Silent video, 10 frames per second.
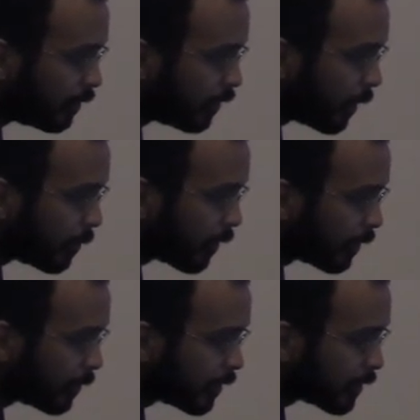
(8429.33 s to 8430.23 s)
hopper
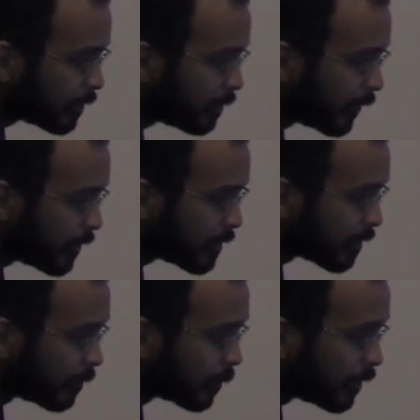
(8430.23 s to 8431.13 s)
auto works. Very
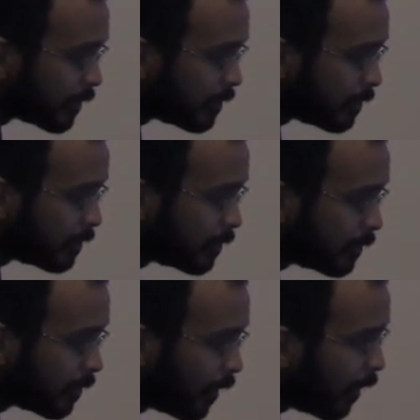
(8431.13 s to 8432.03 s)
similar
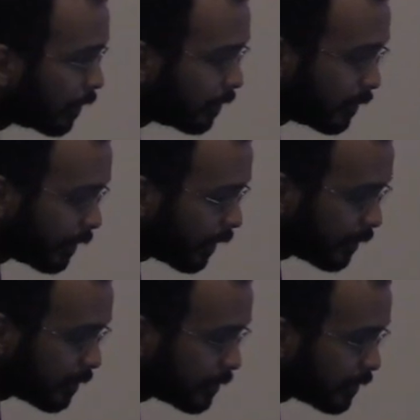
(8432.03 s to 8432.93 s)
to all of the
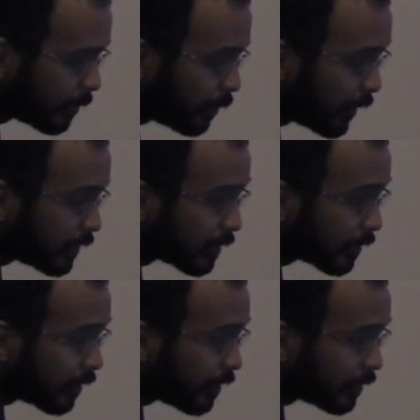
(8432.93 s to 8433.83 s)
autos. They're
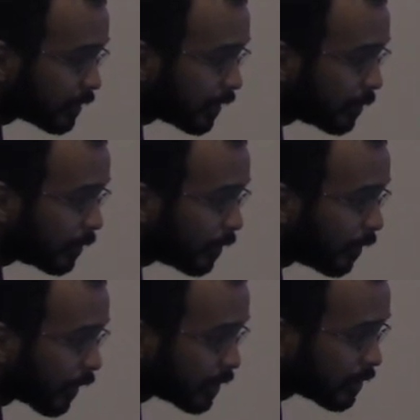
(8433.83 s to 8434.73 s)
basically all the same.
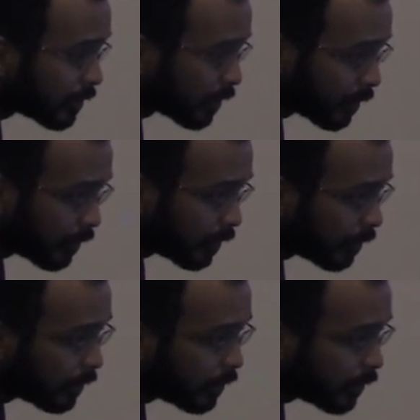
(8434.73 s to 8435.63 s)
Okay,
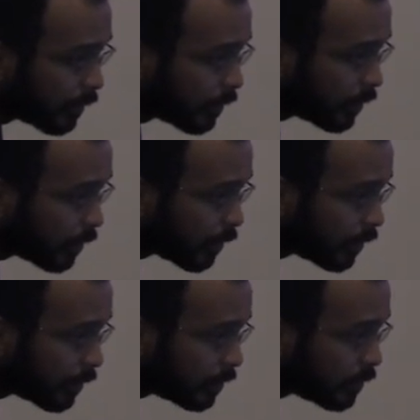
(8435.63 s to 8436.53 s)
so
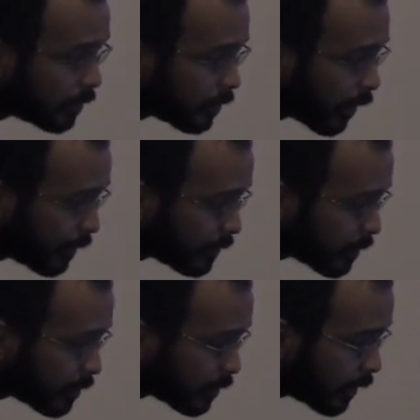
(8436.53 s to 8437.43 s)
drive
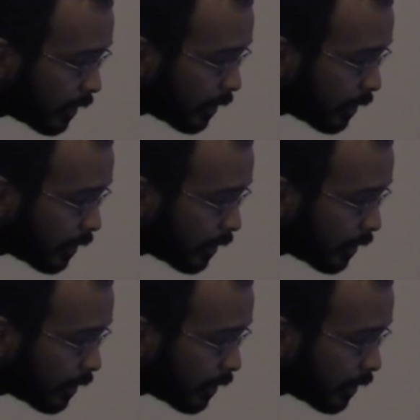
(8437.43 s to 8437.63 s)
straight.